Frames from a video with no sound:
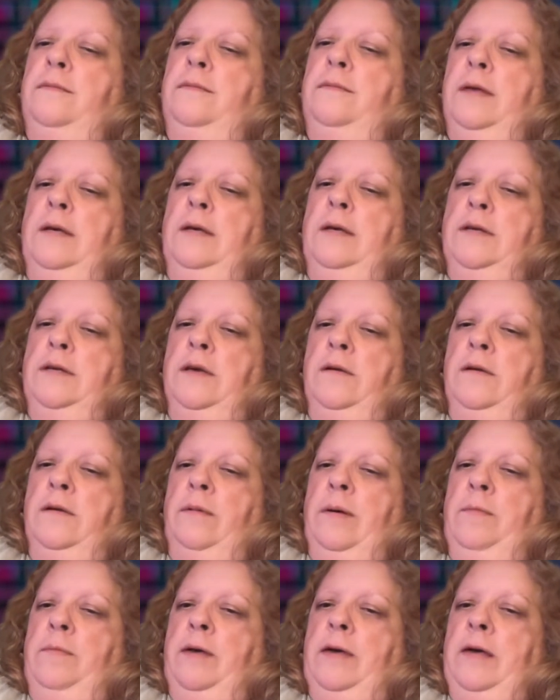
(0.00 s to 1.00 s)
Looking at
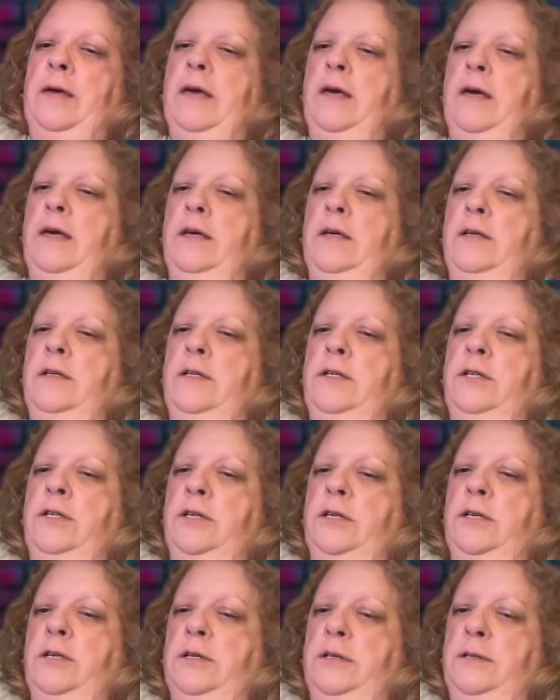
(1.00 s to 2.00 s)
my
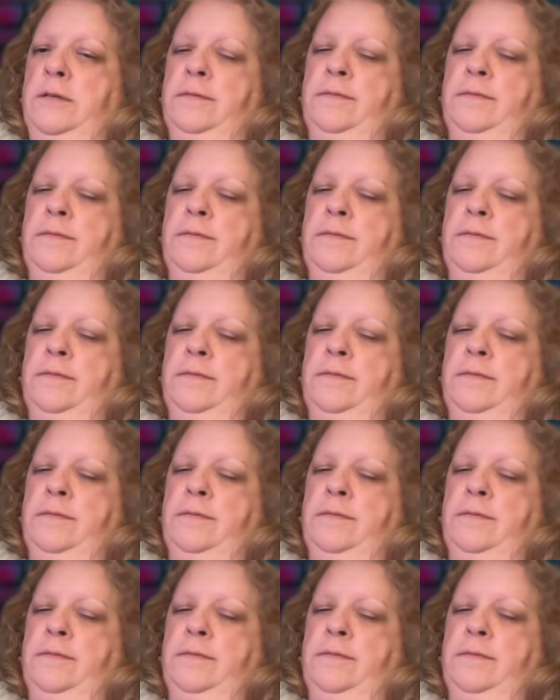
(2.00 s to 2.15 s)
page.